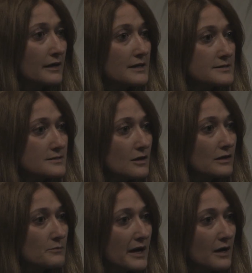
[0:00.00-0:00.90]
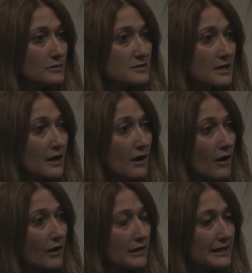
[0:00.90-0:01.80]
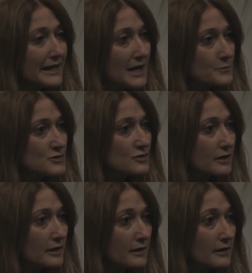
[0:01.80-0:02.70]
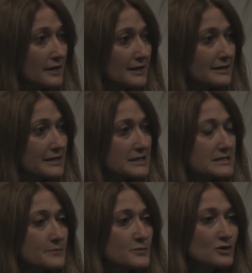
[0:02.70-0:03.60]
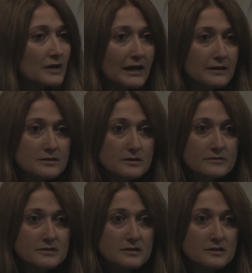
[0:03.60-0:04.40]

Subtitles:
it's not about only capturing the exceptionality of